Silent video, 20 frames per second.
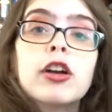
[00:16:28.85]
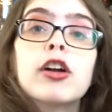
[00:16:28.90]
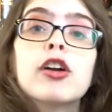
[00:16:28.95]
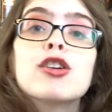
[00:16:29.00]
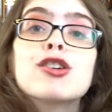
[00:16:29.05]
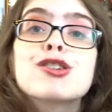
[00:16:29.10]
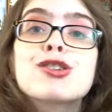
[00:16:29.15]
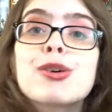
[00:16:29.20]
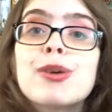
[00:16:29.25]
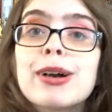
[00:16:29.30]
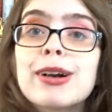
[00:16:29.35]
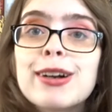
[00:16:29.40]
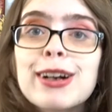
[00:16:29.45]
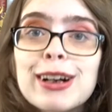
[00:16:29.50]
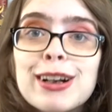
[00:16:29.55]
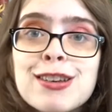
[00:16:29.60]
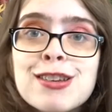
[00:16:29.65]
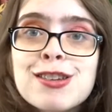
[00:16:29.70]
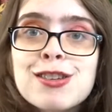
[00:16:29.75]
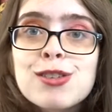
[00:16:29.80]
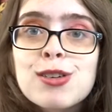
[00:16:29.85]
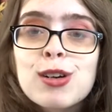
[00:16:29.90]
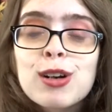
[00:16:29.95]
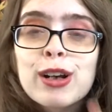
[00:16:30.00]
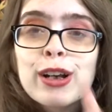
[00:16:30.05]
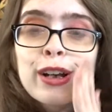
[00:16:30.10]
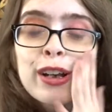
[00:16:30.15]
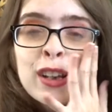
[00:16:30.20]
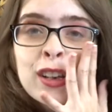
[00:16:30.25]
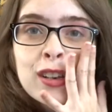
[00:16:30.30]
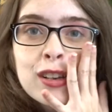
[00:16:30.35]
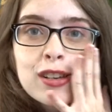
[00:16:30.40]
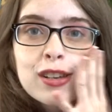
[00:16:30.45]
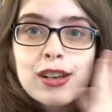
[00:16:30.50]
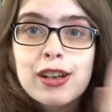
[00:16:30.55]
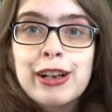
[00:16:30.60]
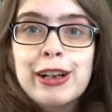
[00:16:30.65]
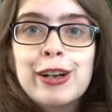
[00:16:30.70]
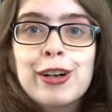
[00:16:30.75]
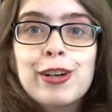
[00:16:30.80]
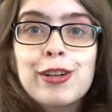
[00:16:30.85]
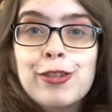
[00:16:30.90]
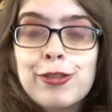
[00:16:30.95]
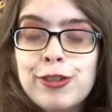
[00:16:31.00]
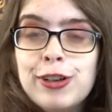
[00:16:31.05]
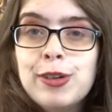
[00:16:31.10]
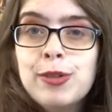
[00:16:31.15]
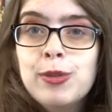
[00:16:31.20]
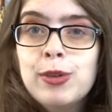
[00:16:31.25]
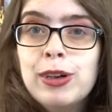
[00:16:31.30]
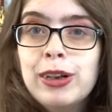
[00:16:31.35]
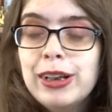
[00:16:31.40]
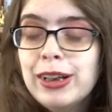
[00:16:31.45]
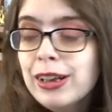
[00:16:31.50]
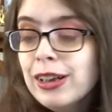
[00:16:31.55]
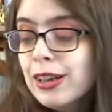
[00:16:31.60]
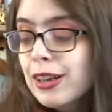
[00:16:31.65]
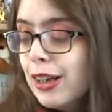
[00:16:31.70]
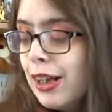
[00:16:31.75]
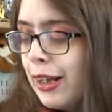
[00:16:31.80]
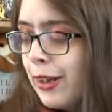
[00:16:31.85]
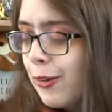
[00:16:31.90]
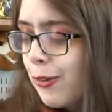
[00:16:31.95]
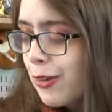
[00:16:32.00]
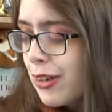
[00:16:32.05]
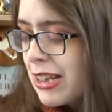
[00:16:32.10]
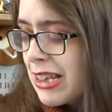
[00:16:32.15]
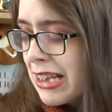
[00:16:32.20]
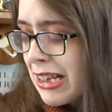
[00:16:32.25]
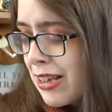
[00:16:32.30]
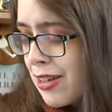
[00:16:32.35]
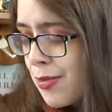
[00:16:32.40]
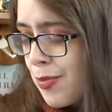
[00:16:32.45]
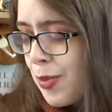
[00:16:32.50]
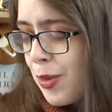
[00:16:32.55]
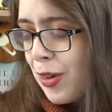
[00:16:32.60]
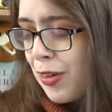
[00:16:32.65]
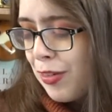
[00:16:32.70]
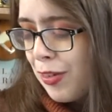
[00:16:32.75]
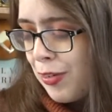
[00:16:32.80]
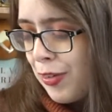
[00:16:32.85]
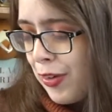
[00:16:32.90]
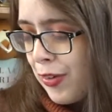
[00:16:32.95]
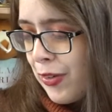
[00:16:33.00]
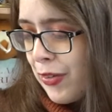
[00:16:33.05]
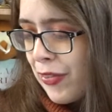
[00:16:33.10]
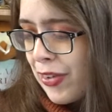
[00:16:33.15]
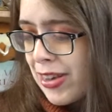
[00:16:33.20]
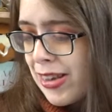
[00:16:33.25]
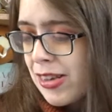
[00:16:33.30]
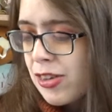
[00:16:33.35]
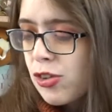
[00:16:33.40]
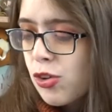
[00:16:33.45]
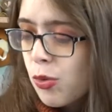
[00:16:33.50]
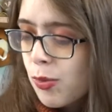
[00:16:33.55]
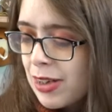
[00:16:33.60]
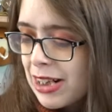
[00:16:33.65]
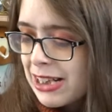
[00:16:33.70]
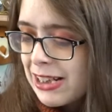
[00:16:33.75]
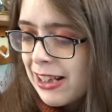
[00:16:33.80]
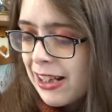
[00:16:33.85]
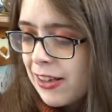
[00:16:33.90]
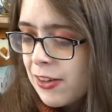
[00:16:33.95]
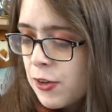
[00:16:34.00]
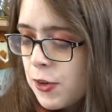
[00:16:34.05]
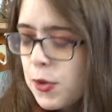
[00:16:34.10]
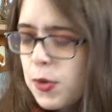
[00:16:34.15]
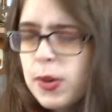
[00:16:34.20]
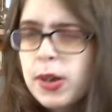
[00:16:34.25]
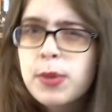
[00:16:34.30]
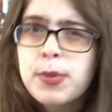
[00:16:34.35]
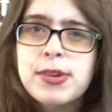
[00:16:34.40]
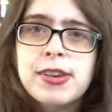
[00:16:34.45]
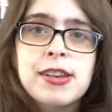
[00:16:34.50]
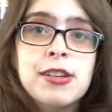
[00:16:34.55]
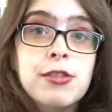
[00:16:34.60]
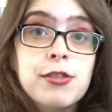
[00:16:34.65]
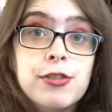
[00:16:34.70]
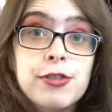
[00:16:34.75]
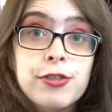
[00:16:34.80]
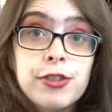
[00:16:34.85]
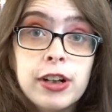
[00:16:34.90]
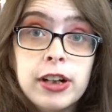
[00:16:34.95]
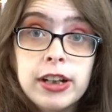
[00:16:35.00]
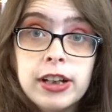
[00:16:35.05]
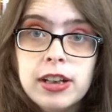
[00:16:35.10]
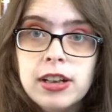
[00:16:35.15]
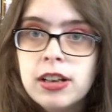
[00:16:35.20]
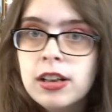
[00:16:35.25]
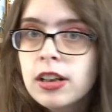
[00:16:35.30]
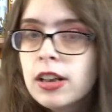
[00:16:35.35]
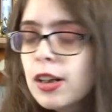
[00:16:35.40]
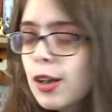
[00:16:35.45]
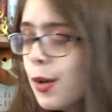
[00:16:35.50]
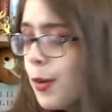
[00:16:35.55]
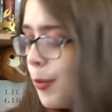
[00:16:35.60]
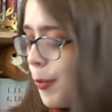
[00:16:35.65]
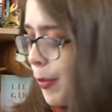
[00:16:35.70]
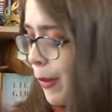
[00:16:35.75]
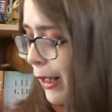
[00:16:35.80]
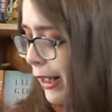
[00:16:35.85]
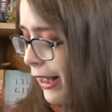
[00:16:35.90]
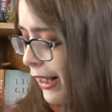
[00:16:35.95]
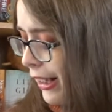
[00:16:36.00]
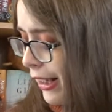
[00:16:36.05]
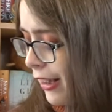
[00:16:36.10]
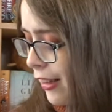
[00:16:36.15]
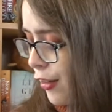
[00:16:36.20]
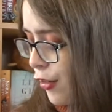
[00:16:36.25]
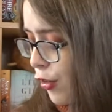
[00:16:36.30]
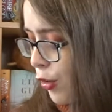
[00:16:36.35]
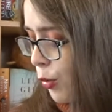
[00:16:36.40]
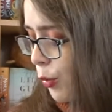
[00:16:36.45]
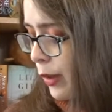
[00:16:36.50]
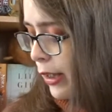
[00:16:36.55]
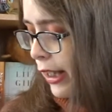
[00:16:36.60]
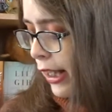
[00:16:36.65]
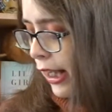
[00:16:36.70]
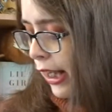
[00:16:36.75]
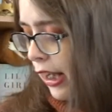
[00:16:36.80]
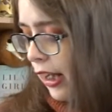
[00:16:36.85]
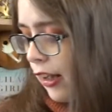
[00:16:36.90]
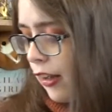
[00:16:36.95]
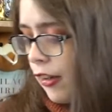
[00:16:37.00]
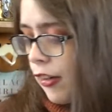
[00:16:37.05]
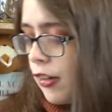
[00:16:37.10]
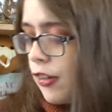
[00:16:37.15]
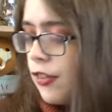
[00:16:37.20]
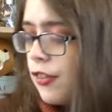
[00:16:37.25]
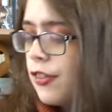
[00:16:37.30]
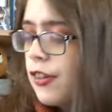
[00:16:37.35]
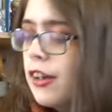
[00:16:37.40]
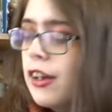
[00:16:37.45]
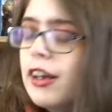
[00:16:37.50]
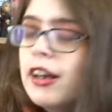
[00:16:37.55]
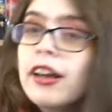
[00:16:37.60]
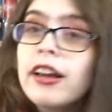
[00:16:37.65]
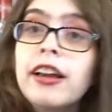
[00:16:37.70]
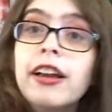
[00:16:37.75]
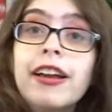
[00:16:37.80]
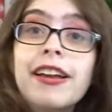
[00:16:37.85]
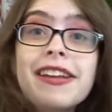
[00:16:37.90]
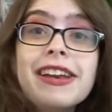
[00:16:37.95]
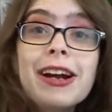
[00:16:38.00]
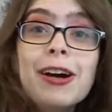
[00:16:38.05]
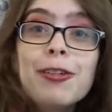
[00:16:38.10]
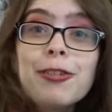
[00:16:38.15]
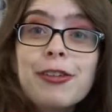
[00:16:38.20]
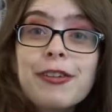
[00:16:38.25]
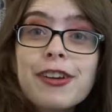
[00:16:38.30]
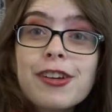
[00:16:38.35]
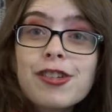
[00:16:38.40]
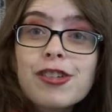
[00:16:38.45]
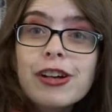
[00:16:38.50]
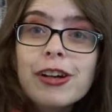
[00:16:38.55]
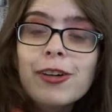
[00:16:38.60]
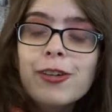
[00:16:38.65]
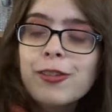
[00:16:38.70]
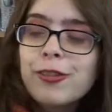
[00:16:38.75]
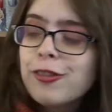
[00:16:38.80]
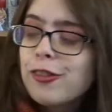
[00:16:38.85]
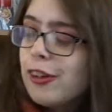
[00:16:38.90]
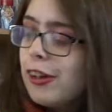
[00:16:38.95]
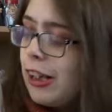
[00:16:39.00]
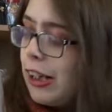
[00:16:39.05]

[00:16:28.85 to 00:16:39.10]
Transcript: So our next story is a fun one. I don't want to say it's more of a fun one because I don't want to say that story was not fun, but we have The Elf on the Shelf.